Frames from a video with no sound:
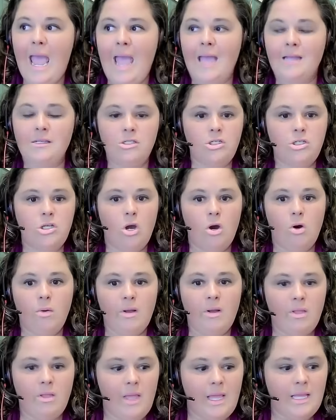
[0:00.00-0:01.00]
And
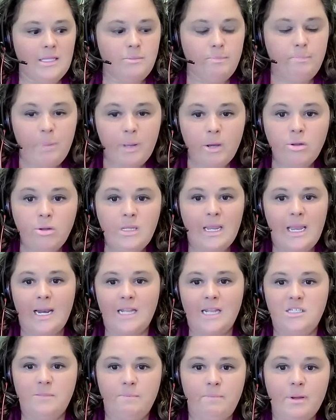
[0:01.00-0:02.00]
so it's building
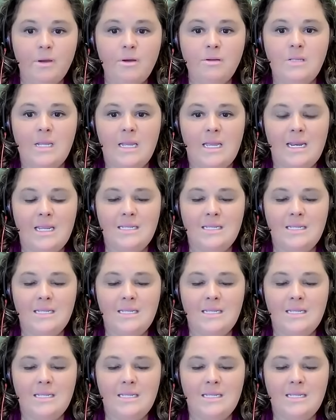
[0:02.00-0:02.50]
and it's building.